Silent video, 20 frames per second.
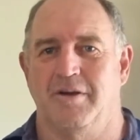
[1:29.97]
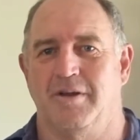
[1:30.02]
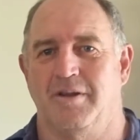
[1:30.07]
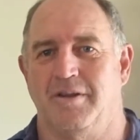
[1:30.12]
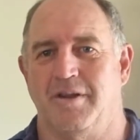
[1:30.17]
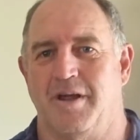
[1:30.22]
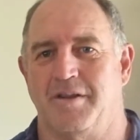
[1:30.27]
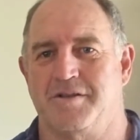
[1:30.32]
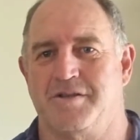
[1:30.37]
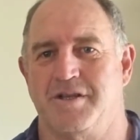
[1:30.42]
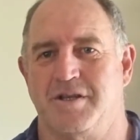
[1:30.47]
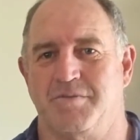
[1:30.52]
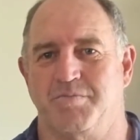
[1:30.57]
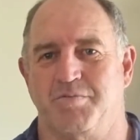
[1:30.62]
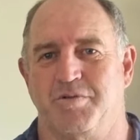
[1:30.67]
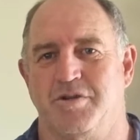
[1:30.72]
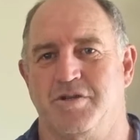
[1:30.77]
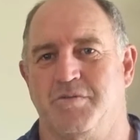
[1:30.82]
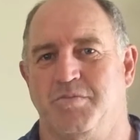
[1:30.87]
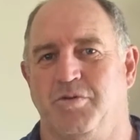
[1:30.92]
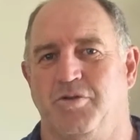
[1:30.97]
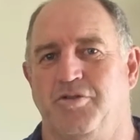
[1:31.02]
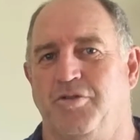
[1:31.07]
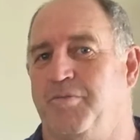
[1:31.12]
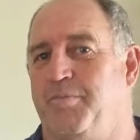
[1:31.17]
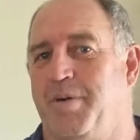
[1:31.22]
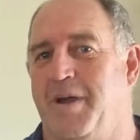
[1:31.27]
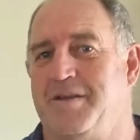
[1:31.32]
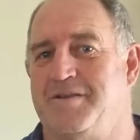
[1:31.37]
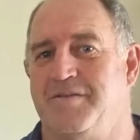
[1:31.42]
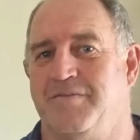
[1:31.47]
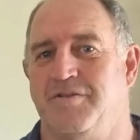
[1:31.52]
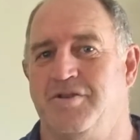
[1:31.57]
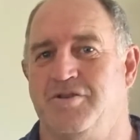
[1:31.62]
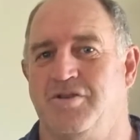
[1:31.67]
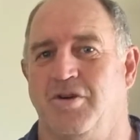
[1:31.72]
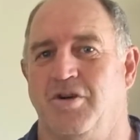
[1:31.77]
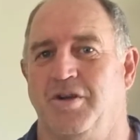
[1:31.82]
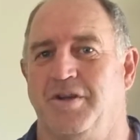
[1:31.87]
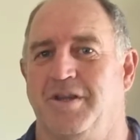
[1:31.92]
The other 6 principles of passive
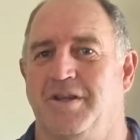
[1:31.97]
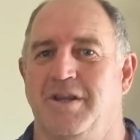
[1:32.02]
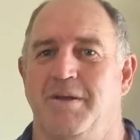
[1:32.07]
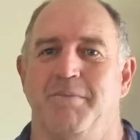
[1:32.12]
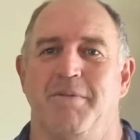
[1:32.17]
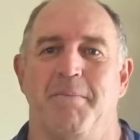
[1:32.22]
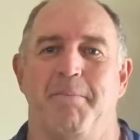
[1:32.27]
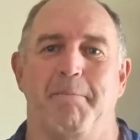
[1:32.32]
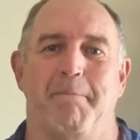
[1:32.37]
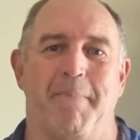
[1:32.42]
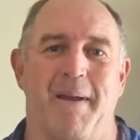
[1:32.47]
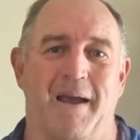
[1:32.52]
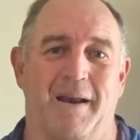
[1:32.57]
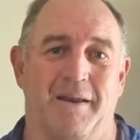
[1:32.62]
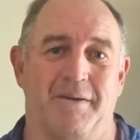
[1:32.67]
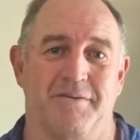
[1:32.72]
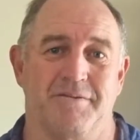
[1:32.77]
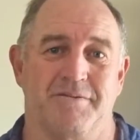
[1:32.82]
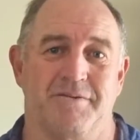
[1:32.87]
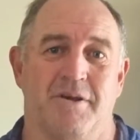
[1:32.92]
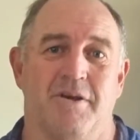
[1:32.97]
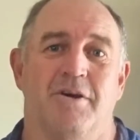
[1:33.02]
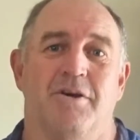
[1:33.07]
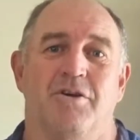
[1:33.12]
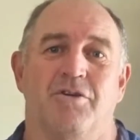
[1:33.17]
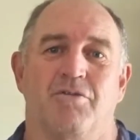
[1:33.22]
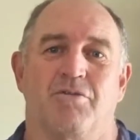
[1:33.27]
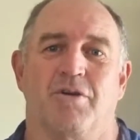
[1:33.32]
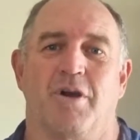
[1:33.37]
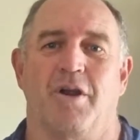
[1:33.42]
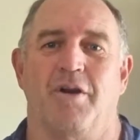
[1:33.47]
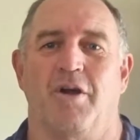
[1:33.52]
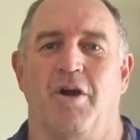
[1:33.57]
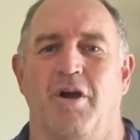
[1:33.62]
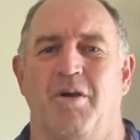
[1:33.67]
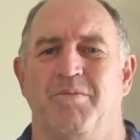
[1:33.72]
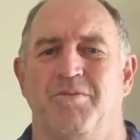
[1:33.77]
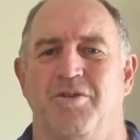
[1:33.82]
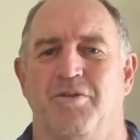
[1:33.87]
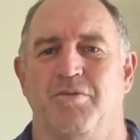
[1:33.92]
design can then be balanced to create
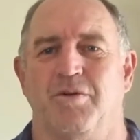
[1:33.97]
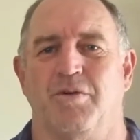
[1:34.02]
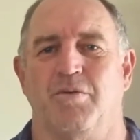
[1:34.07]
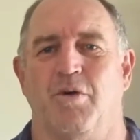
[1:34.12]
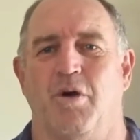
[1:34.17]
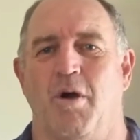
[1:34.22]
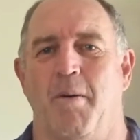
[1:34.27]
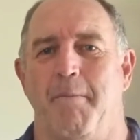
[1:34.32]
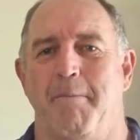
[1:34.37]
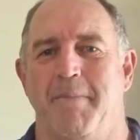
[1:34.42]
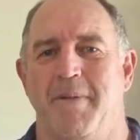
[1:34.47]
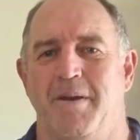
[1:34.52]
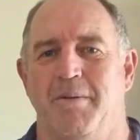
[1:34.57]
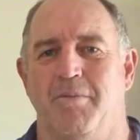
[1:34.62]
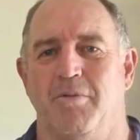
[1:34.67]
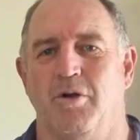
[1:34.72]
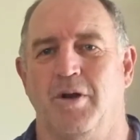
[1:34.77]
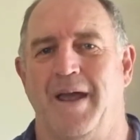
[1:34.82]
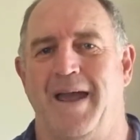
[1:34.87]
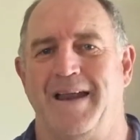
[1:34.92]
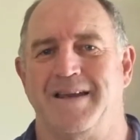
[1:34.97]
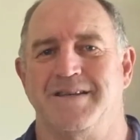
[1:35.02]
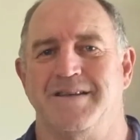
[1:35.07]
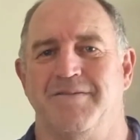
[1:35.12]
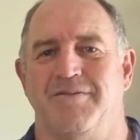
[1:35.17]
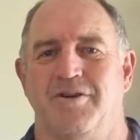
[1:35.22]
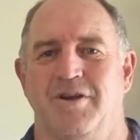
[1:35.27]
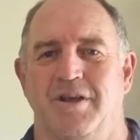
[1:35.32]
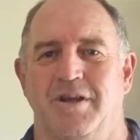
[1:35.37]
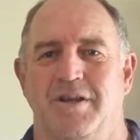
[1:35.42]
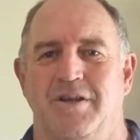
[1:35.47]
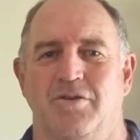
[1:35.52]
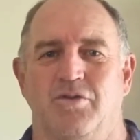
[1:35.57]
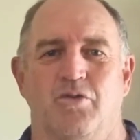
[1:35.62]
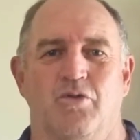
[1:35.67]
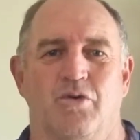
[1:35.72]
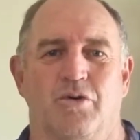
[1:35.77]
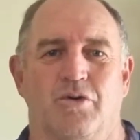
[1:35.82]
homes that require minimal active heating or